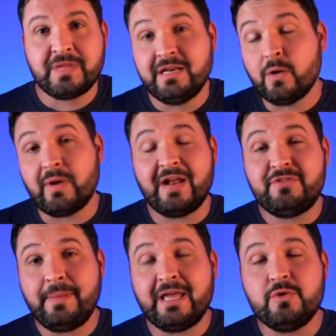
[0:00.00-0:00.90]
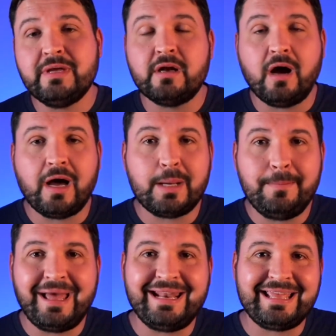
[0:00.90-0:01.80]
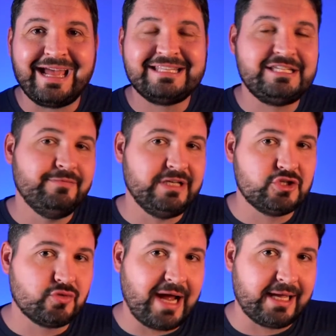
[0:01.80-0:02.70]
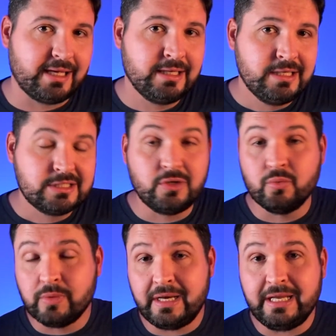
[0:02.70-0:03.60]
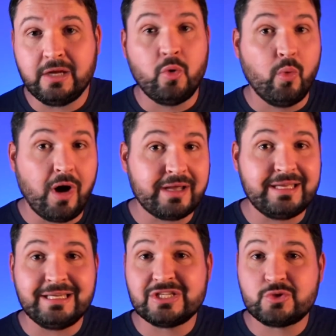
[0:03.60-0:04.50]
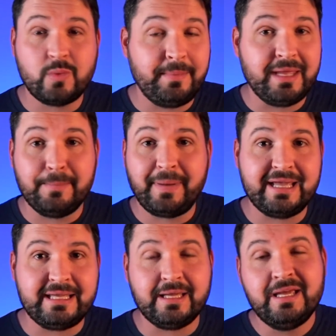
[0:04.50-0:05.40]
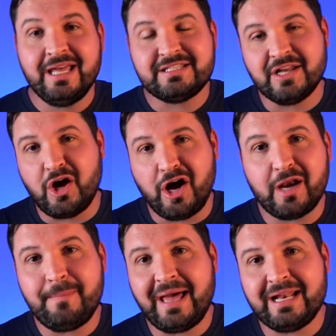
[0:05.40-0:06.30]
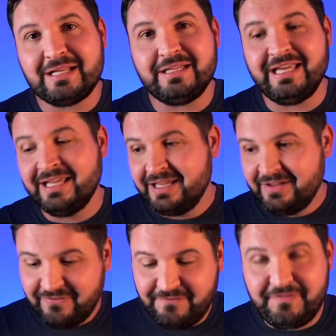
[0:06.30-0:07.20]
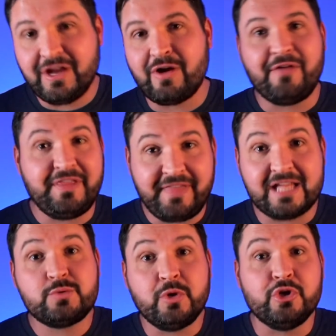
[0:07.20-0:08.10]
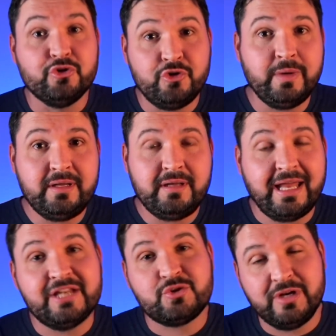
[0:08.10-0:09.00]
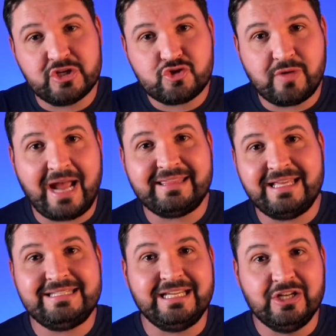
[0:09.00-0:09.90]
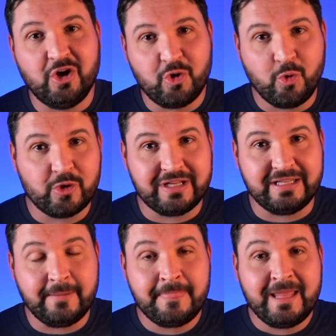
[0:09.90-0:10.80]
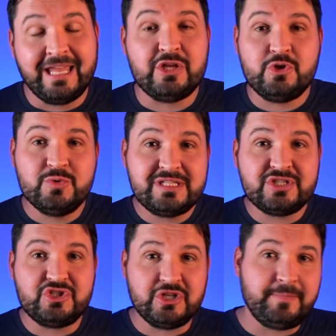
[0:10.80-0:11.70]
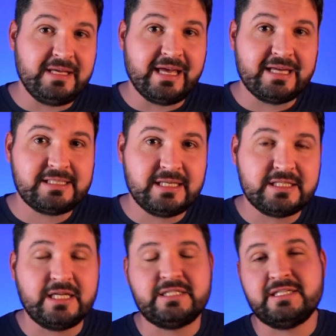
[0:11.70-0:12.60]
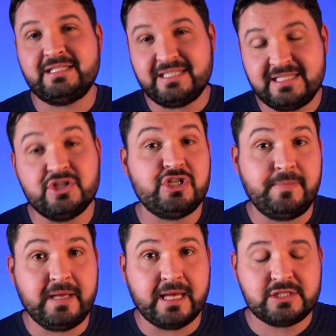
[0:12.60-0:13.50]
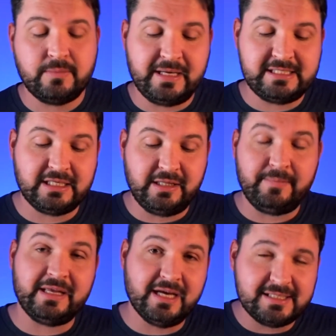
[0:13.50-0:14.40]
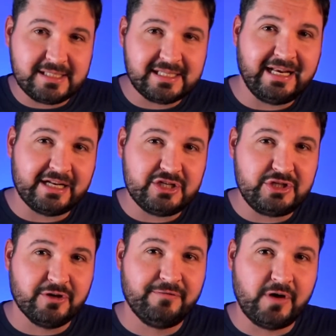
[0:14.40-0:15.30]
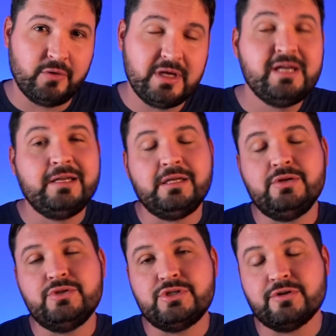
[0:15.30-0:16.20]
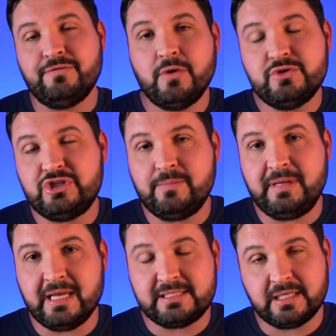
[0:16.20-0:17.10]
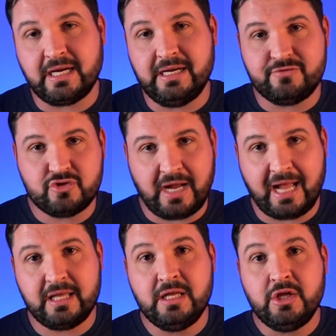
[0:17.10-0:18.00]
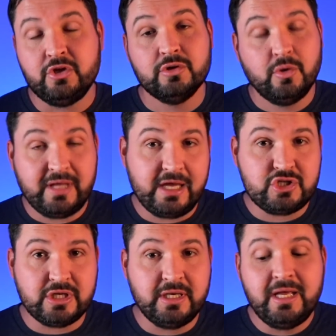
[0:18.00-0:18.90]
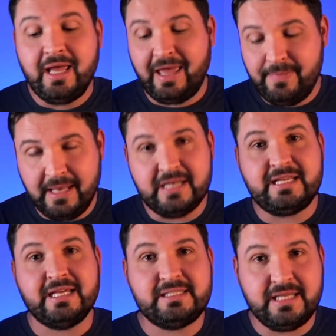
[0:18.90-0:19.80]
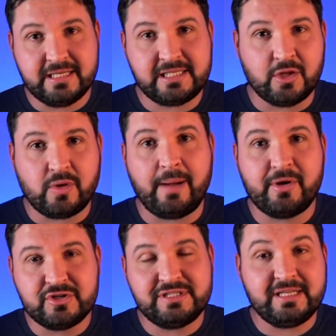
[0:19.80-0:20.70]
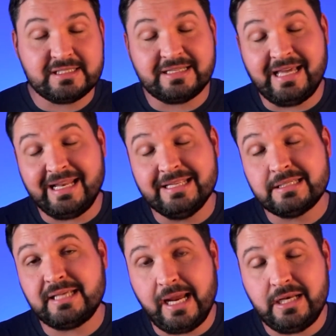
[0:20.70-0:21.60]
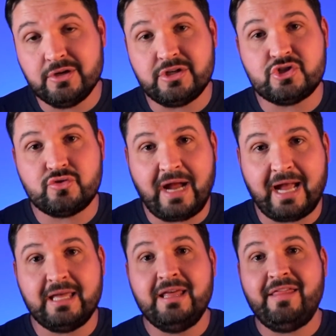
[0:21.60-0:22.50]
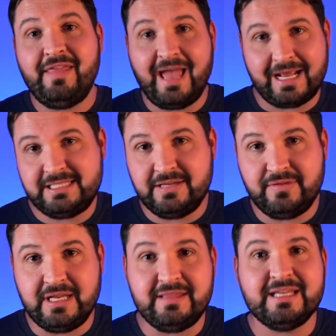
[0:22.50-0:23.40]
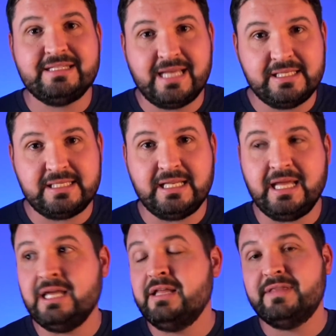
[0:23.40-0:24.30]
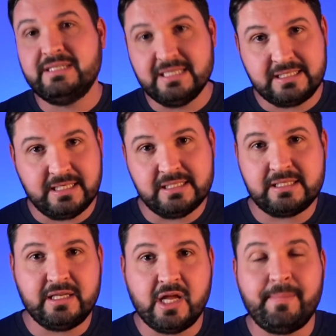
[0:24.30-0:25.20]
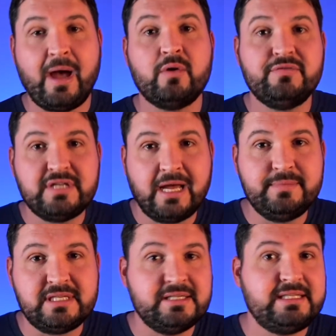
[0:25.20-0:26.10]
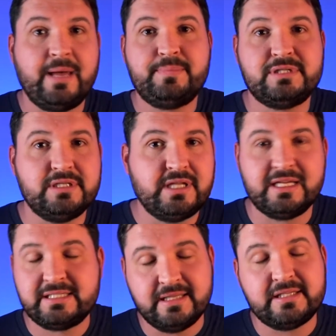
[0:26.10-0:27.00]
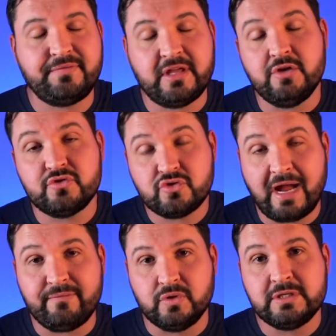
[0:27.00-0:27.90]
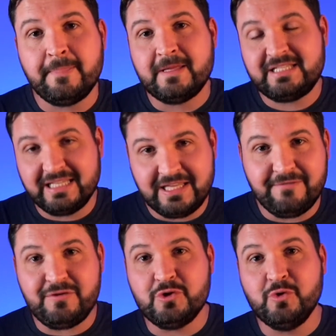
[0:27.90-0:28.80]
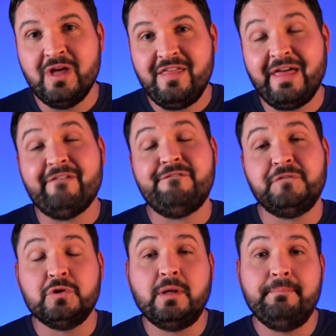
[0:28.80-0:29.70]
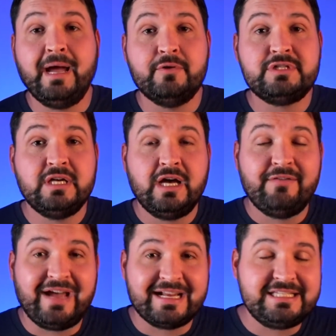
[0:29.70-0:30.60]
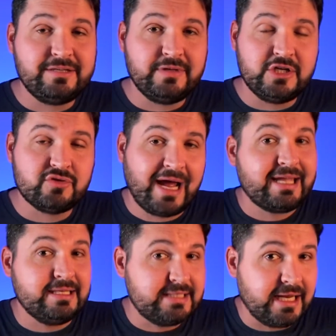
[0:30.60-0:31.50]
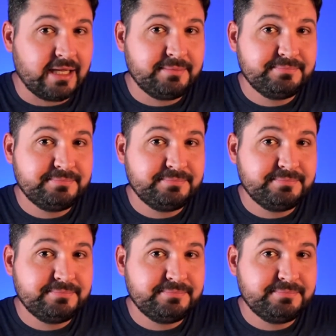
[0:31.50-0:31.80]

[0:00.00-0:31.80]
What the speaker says: Now, right off the bat, you get automatic activity tracking. So running, walking, swimming, biking, it's gonna automatically figure out that that's what you're doing, and it's going to track that data accordingly. It uses GPS, it's assisted GPS. So basically, because it's connected to your phone, it uses your phone's GPS to kind of track your location, and then it takes the accelerometers and things like that inside here to track the activity, the intensity, the distance, the amount of times and steps and things and stuff that you've traveled to give you that full amount of activity tracking data.